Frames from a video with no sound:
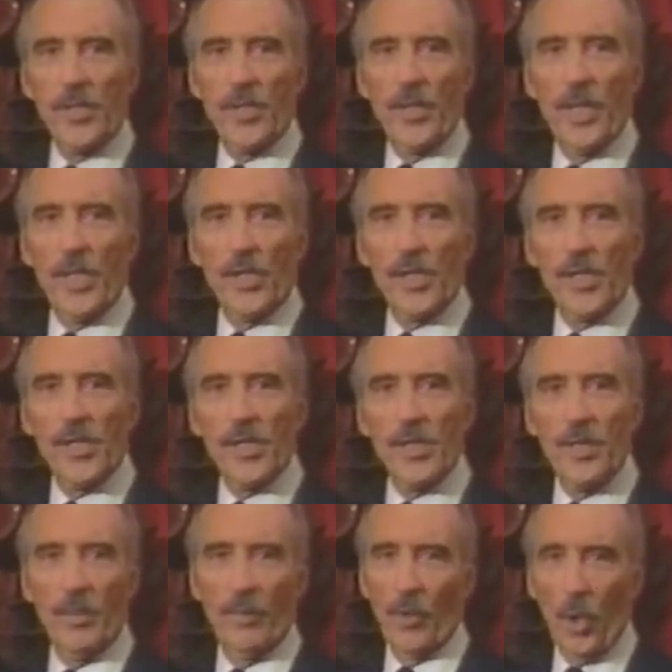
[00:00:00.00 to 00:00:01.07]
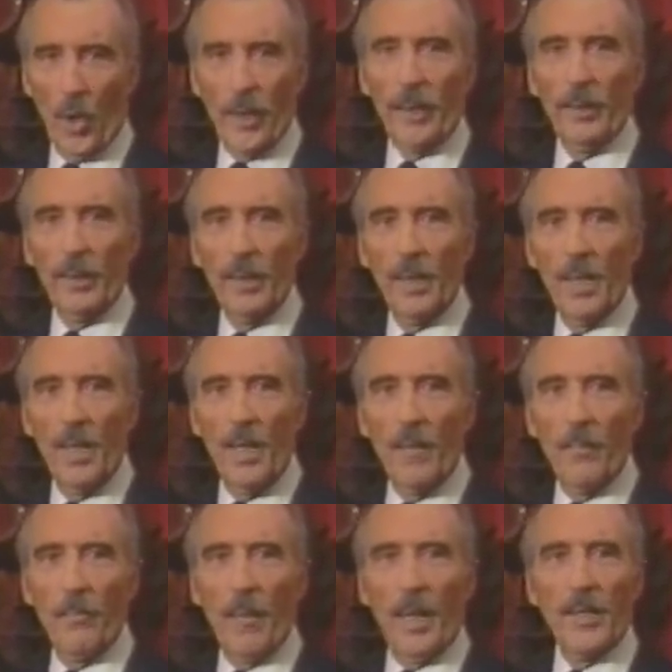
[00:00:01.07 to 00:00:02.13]
tenacious, loyal,
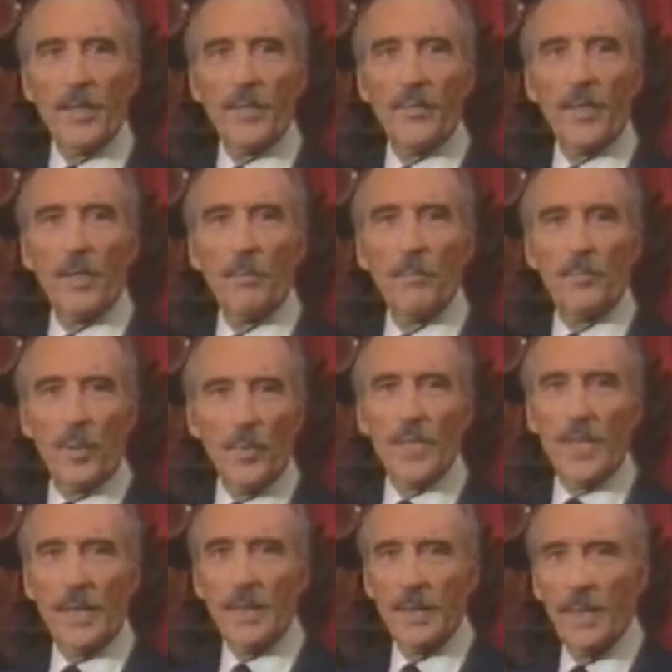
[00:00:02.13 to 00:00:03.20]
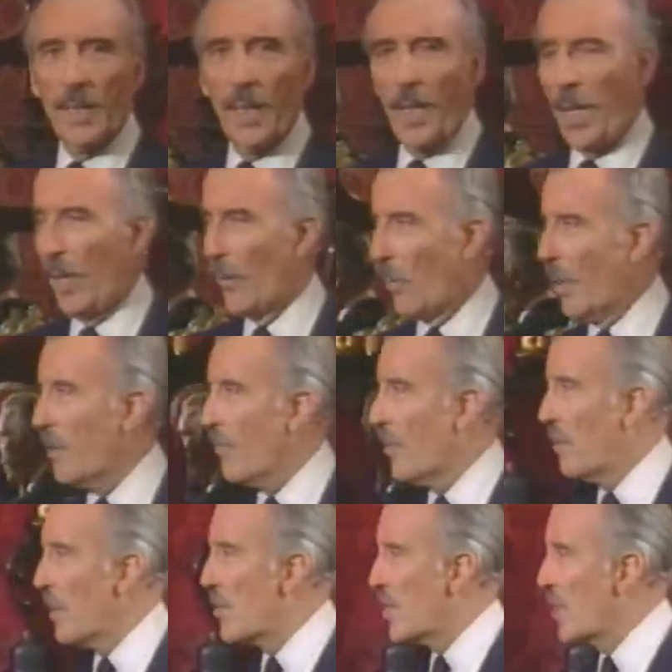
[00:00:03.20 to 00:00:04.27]
mind of a computer, and one of
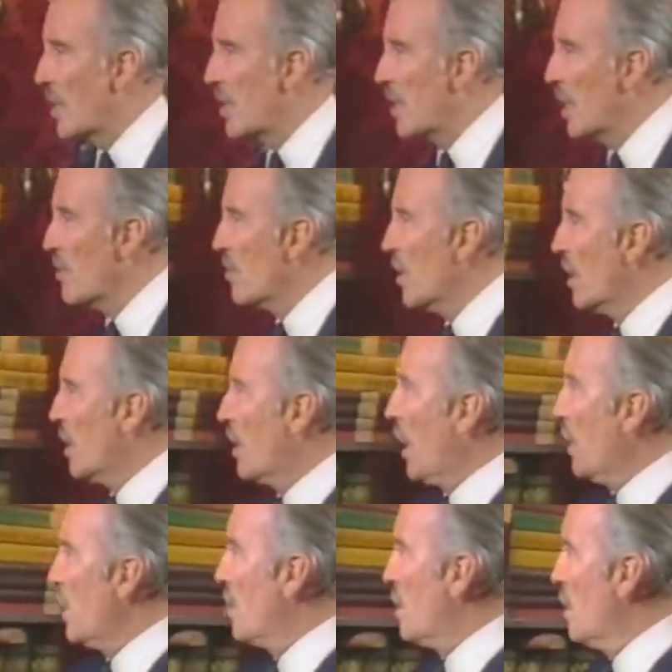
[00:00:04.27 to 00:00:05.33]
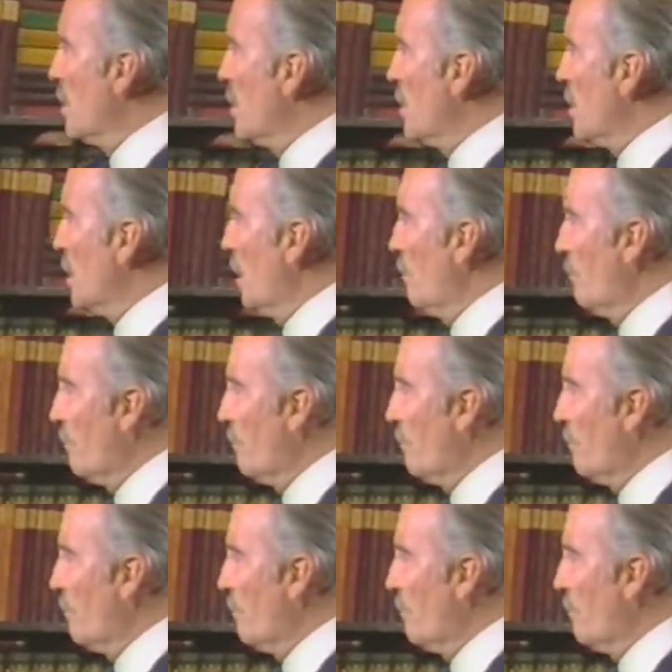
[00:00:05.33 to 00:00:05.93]
the most eccentric characters in